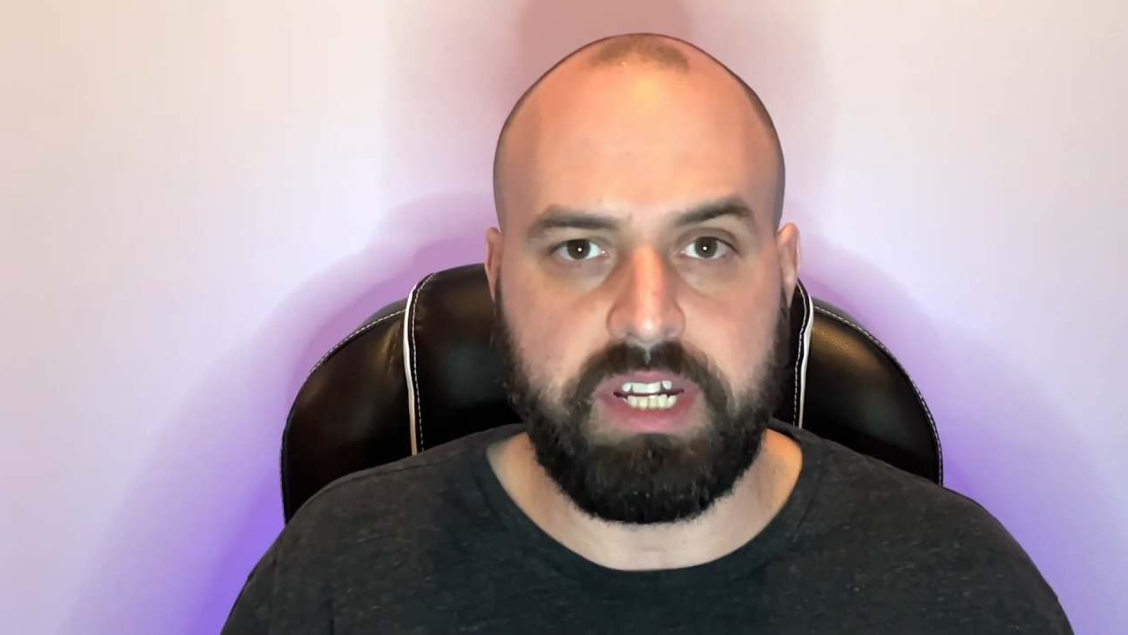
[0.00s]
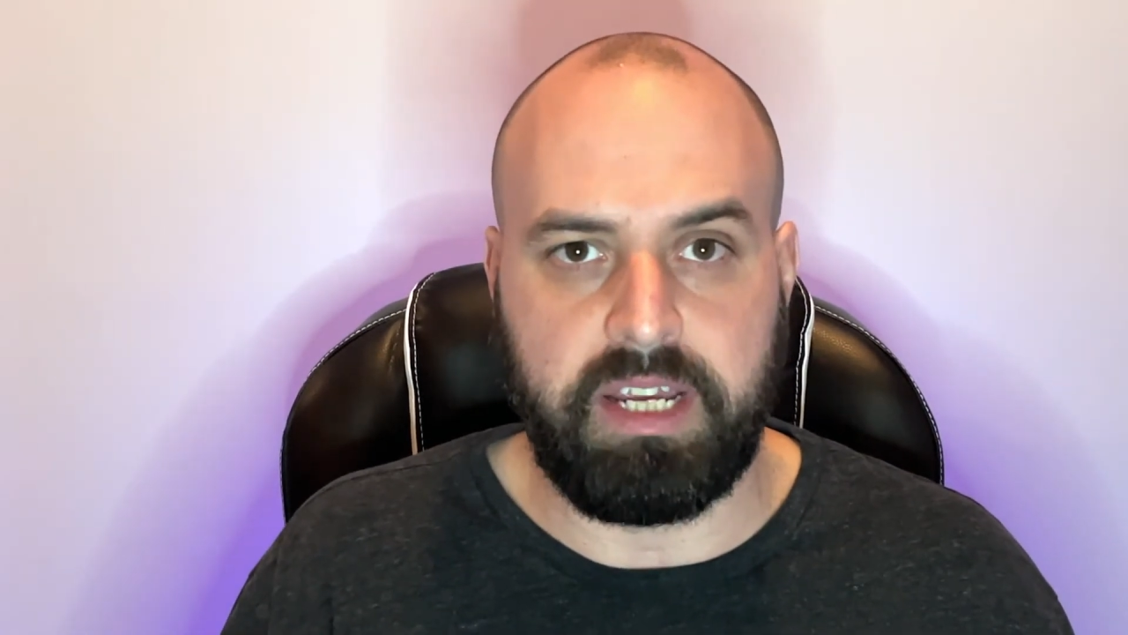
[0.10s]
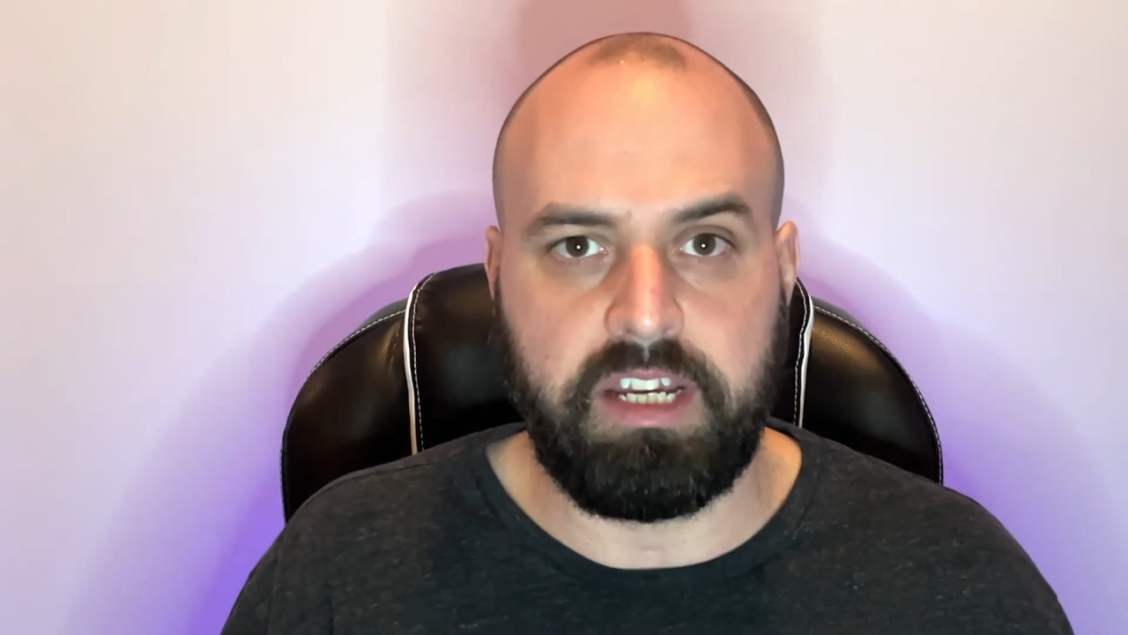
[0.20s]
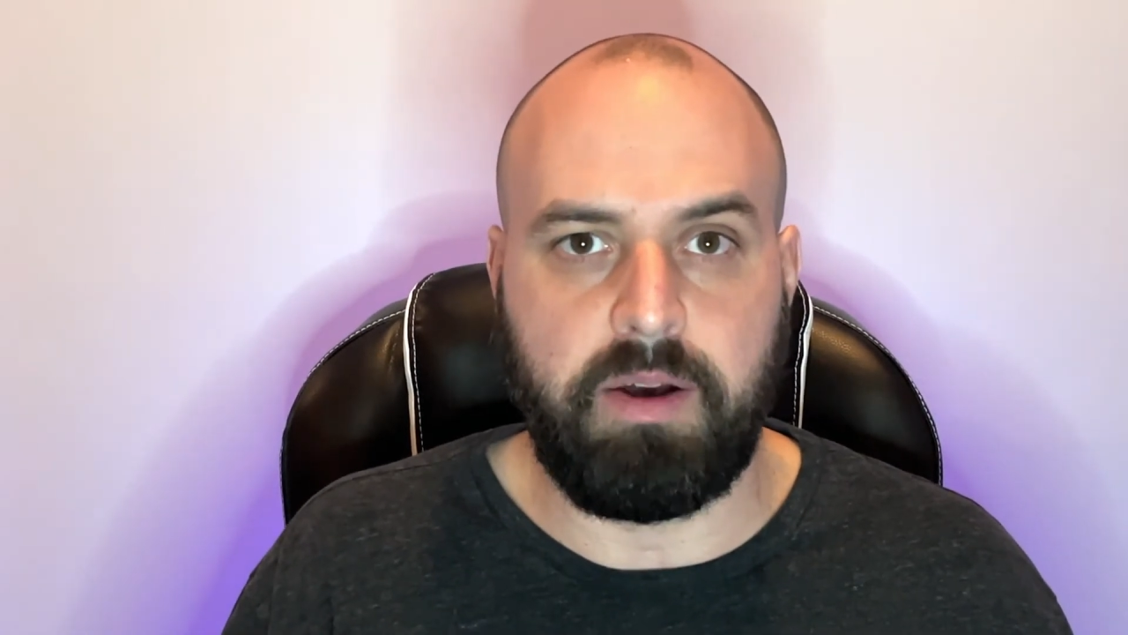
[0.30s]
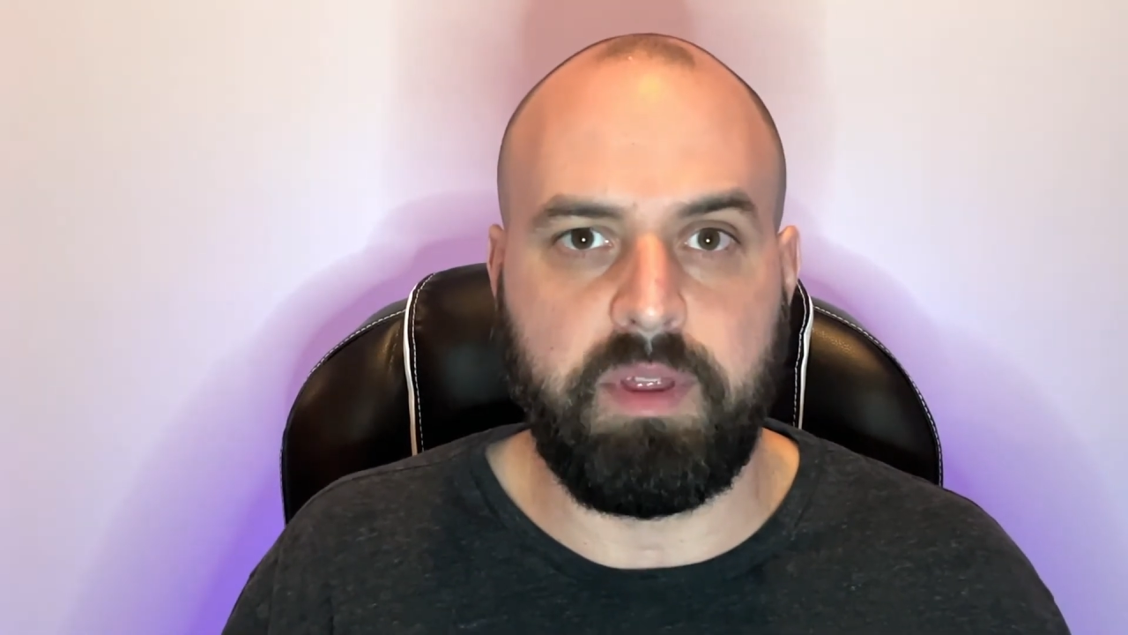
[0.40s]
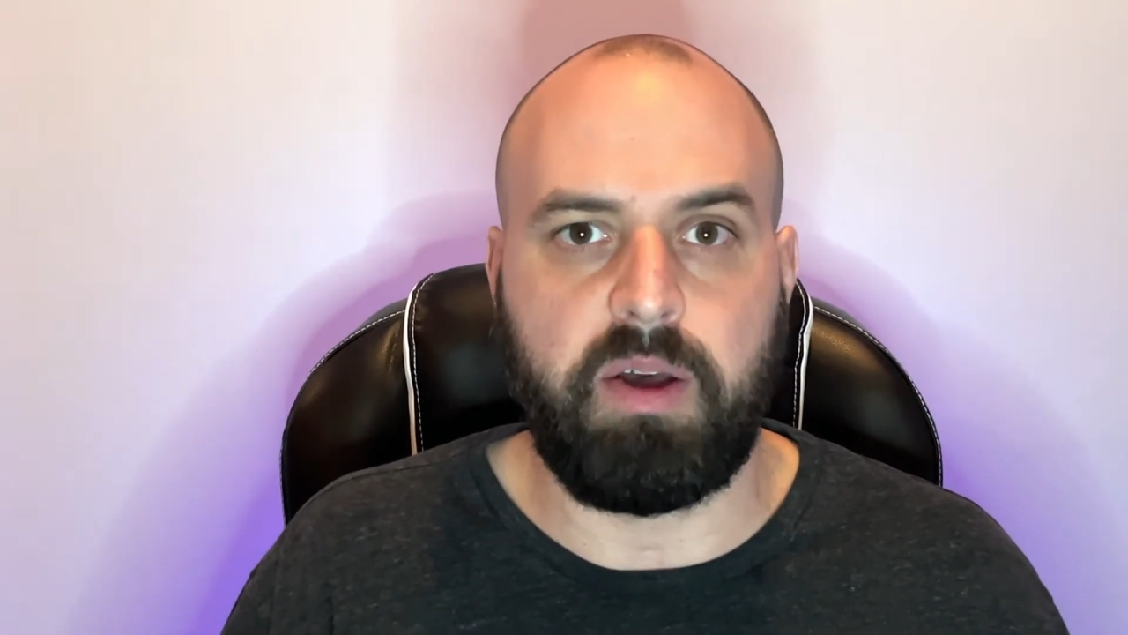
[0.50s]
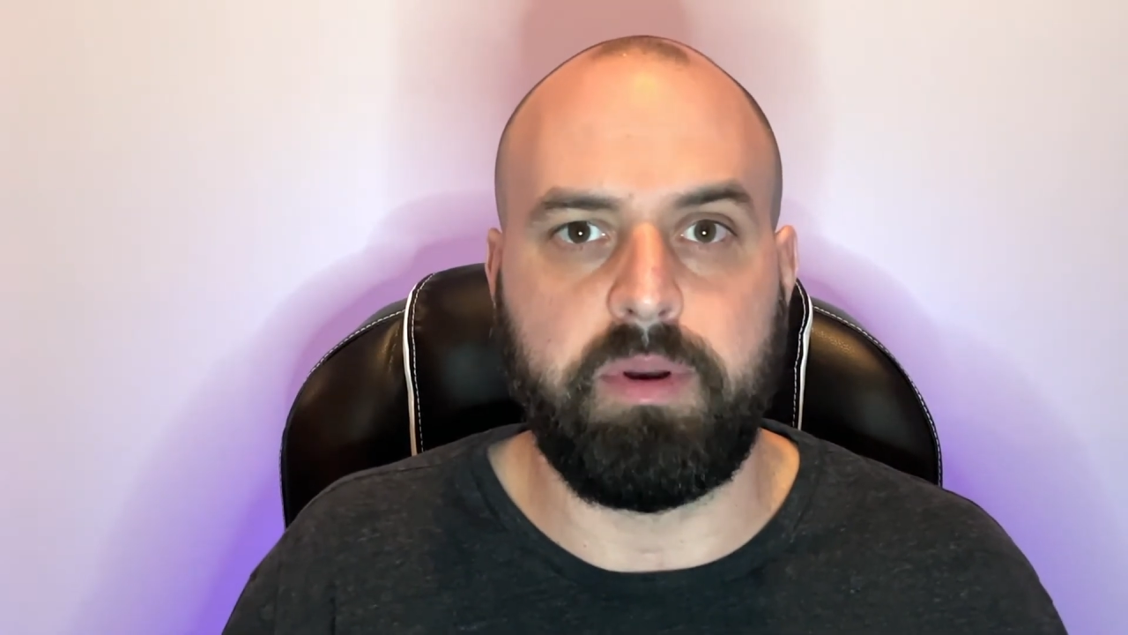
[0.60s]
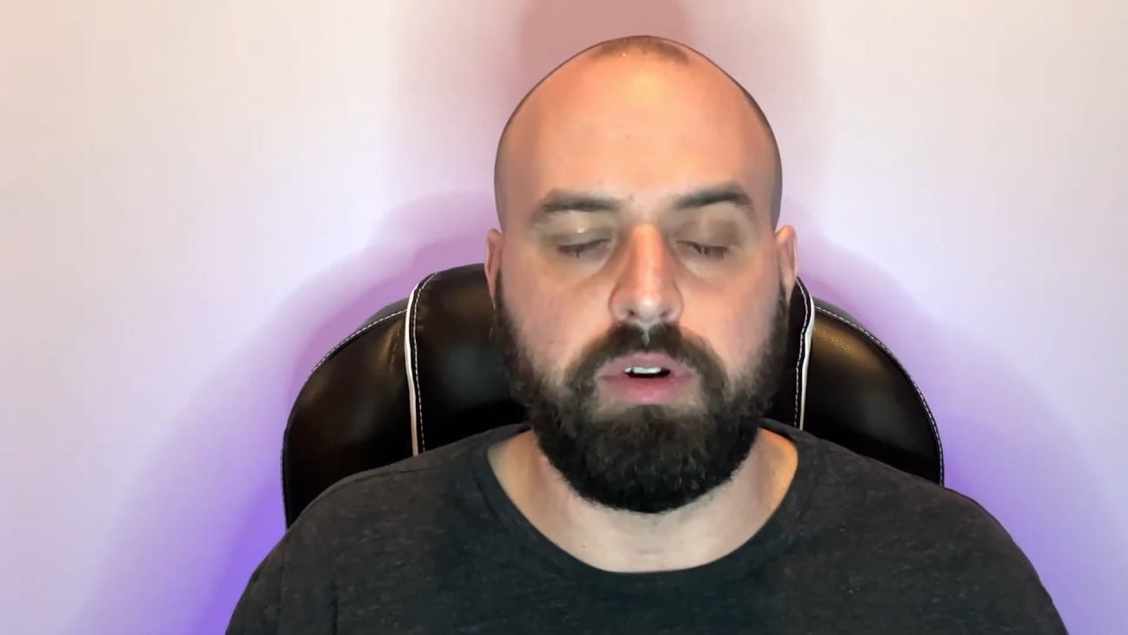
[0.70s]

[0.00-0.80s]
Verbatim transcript: income that I've been